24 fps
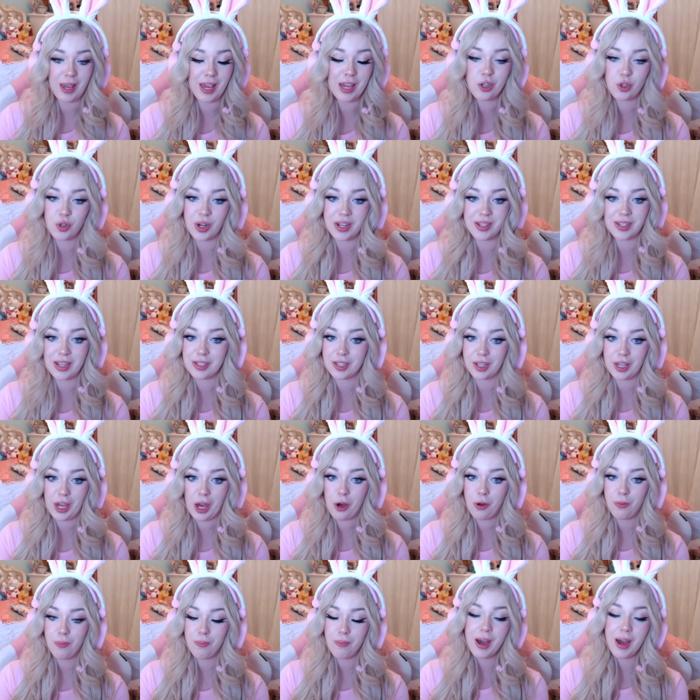and dressed as a
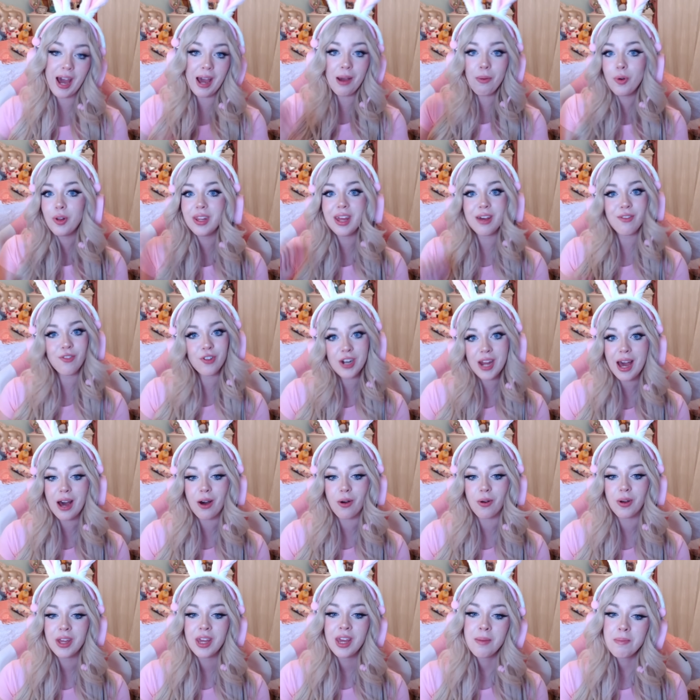goat? I will never
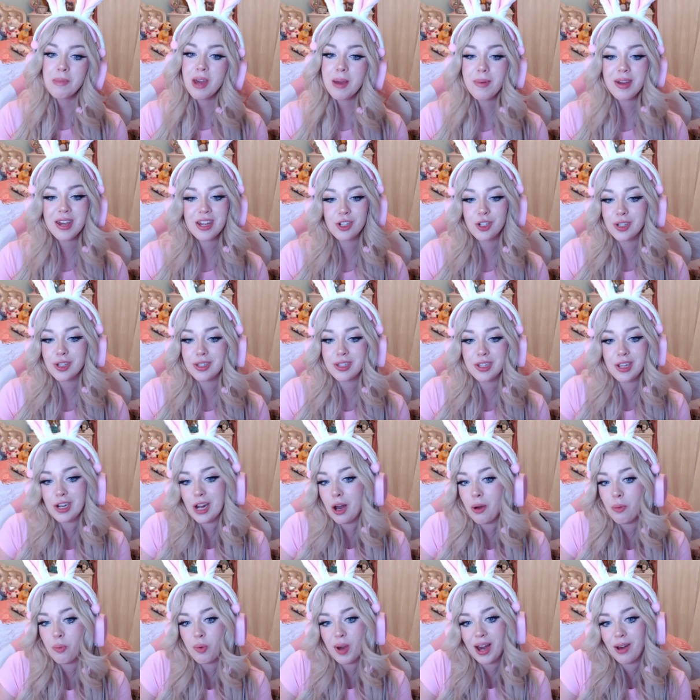know. Maybe he's just, you
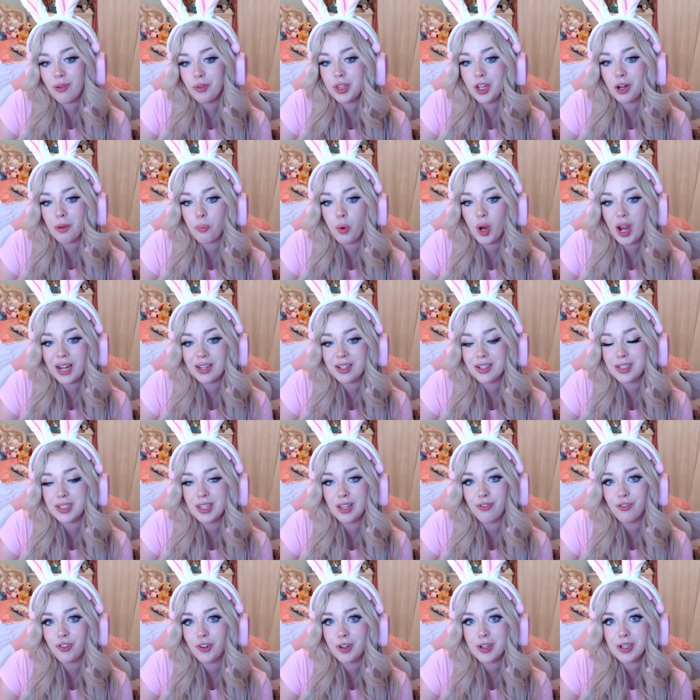know, out there
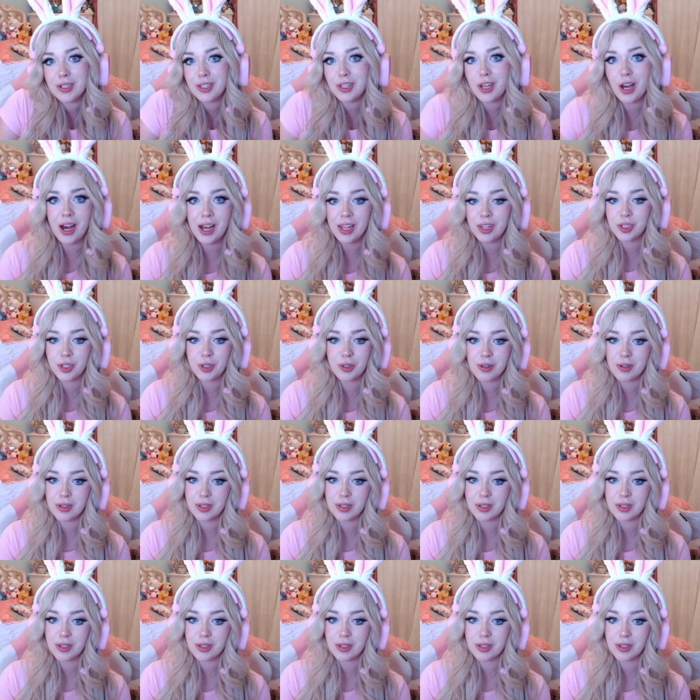practicing for his concert or